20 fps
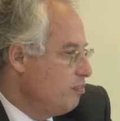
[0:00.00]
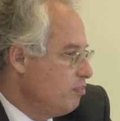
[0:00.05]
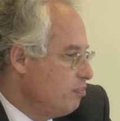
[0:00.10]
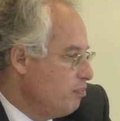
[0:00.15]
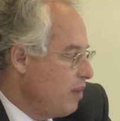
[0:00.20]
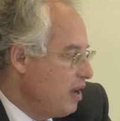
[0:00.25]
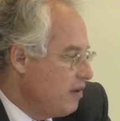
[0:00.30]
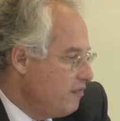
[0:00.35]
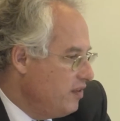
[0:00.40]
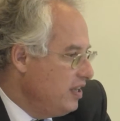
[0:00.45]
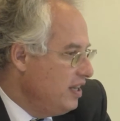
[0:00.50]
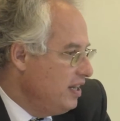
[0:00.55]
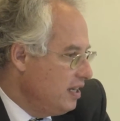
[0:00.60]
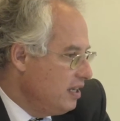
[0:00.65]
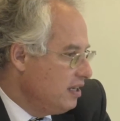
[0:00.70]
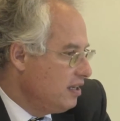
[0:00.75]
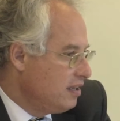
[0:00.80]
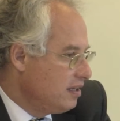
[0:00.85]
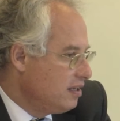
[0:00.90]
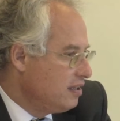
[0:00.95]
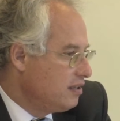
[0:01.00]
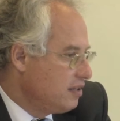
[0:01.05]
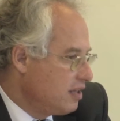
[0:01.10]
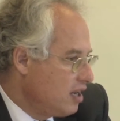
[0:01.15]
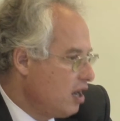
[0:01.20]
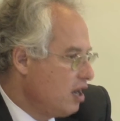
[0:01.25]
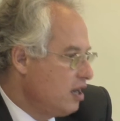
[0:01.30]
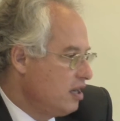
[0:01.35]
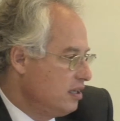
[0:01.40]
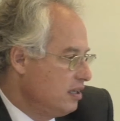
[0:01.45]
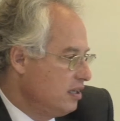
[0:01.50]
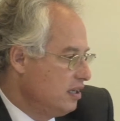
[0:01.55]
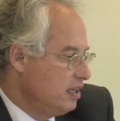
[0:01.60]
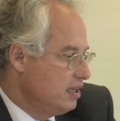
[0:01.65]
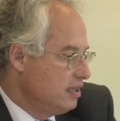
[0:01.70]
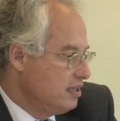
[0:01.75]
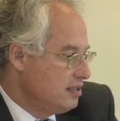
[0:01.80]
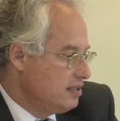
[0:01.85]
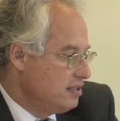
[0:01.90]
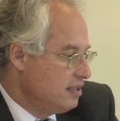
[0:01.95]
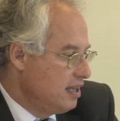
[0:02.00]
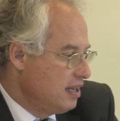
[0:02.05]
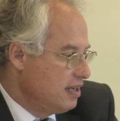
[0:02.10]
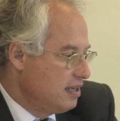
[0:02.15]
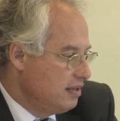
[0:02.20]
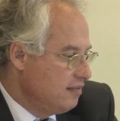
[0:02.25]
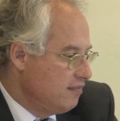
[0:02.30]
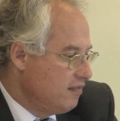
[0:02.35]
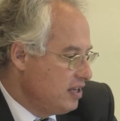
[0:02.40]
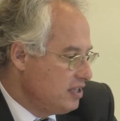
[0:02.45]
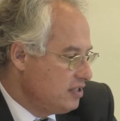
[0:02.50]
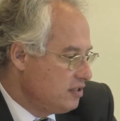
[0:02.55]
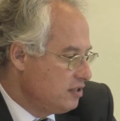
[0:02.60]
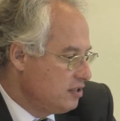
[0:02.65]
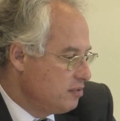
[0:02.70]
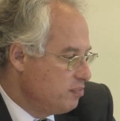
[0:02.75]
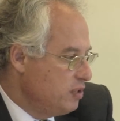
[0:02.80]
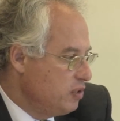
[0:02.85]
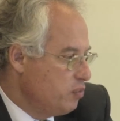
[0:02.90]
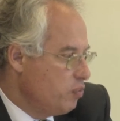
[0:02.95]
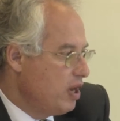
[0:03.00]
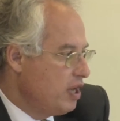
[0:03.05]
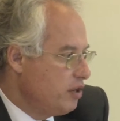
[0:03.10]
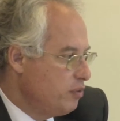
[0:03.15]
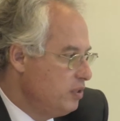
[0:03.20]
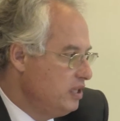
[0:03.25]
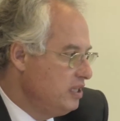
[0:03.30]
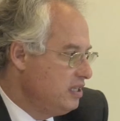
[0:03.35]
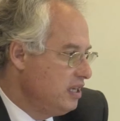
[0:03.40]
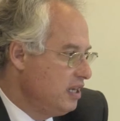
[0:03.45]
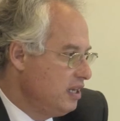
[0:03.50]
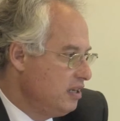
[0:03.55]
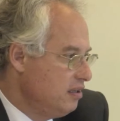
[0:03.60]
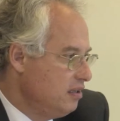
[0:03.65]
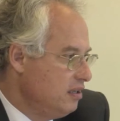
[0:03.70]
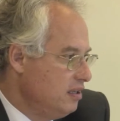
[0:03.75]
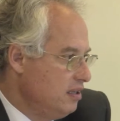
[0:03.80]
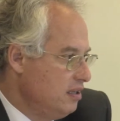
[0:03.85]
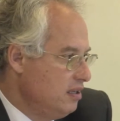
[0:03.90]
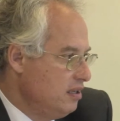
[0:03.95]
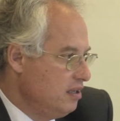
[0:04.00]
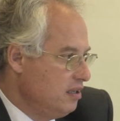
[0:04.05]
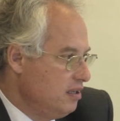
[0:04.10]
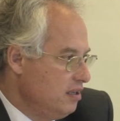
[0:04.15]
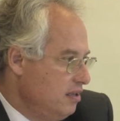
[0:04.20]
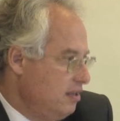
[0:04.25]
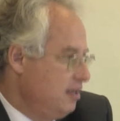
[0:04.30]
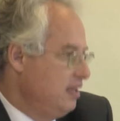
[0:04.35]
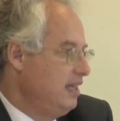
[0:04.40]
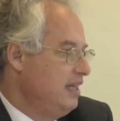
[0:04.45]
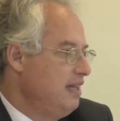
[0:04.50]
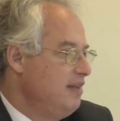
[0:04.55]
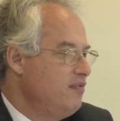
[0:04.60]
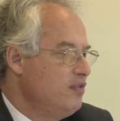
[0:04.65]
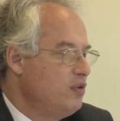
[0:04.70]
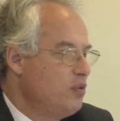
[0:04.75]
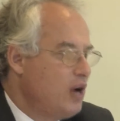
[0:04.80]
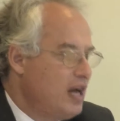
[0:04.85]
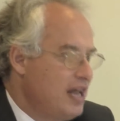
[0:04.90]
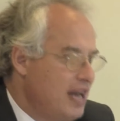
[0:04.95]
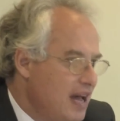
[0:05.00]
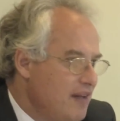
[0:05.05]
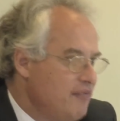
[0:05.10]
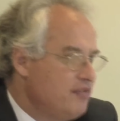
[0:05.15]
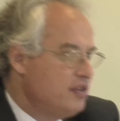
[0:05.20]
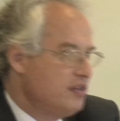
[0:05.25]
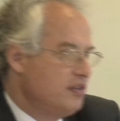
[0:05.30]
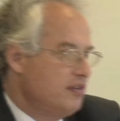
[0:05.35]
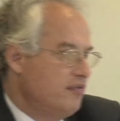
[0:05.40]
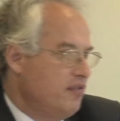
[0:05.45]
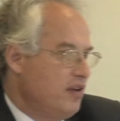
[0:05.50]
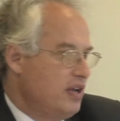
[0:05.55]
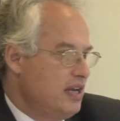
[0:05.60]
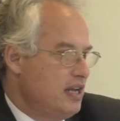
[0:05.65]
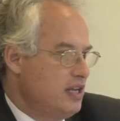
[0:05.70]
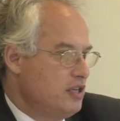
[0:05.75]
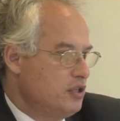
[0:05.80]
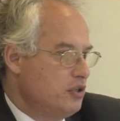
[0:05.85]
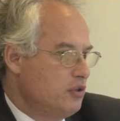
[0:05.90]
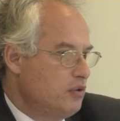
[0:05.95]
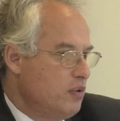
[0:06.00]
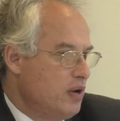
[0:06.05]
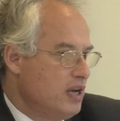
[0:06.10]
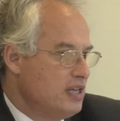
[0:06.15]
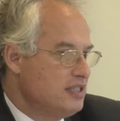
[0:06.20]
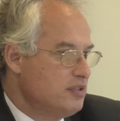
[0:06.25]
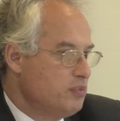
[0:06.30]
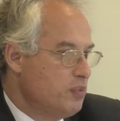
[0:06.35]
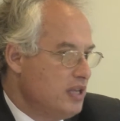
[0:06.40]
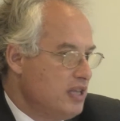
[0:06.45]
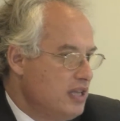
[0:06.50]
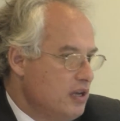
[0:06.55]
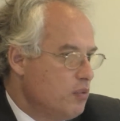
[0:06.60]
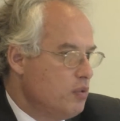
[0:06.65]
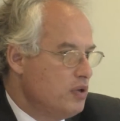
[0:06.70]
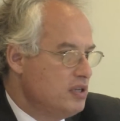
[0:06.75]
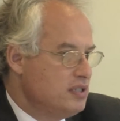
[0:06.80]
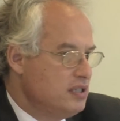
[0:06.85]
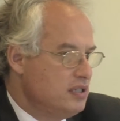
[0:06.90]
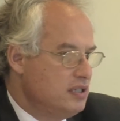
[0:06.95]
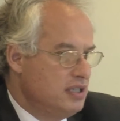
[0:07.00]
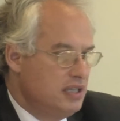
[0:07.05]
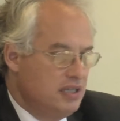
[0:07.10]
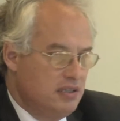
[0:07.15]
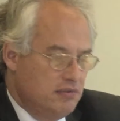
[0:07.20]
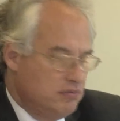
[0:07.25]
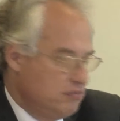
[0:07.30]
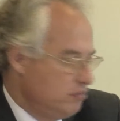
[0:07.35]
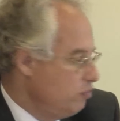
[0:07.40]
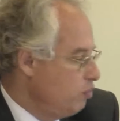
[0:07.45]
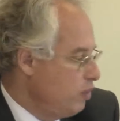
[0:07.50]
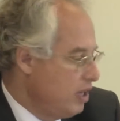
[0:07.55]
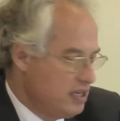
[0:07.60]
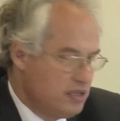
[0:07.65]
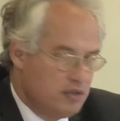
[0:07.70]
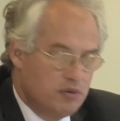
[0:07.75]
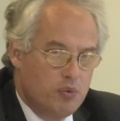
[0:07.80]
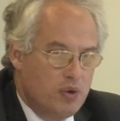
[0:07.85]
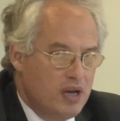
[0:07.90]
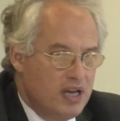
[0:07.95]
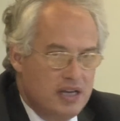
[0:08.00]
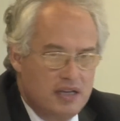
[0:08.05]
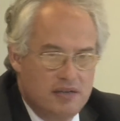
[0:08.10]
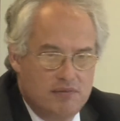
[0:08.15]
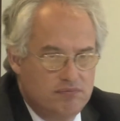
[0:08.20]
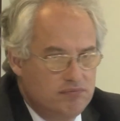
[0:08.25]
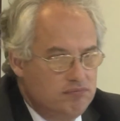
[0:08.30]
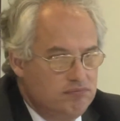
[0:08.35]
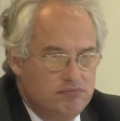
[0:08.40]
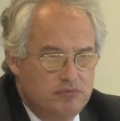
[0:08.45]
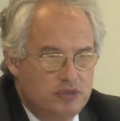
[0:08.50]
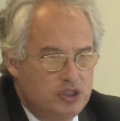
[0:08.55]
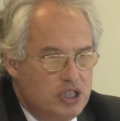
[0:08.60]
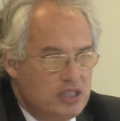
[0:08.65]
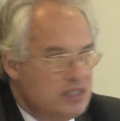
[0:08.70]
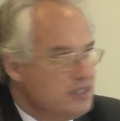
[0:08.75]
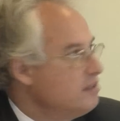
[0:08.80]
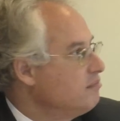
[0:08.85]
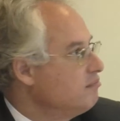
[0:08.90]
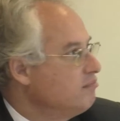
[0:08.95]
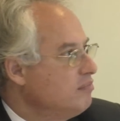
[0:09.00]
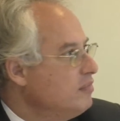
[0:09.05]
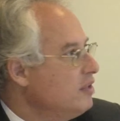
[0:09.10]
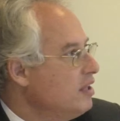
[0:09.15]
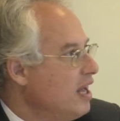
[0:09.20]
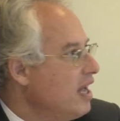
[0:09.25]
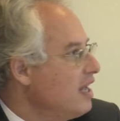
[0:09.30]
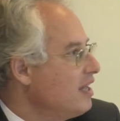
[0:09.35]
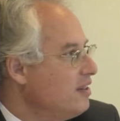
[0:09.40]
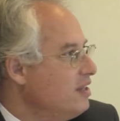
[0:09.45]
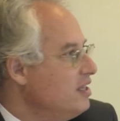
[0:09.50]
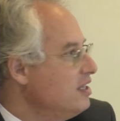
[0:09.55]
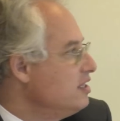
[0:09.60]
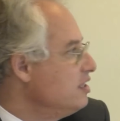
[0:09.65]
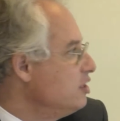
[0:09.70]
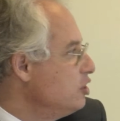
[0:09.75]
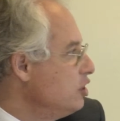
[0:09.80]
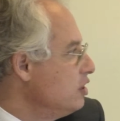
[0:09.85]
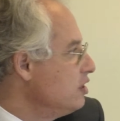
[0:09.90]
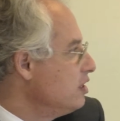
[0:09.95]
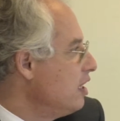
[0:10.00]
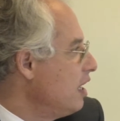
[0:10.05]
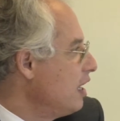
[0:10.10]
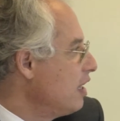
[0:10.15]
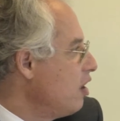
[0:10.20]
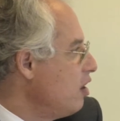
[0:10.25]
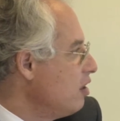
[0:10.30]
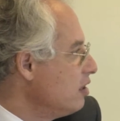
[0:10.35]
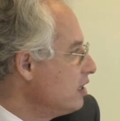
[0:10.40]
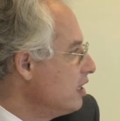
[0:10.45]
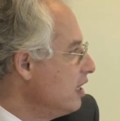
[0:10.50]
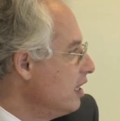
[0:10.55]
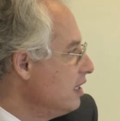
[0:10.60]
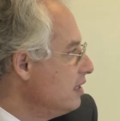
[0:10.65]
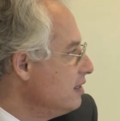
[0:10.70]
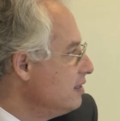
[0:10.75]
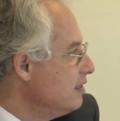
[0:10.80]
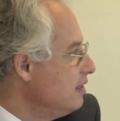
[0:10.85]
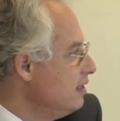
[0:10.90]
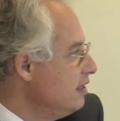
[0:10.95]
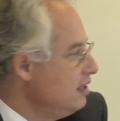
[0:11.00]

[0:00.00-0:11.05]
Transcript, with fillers: my feeling currently is that investors, meanwhile, retail, even right after the financial crisis, when there was a deal, went away just like this, just like hotcakes.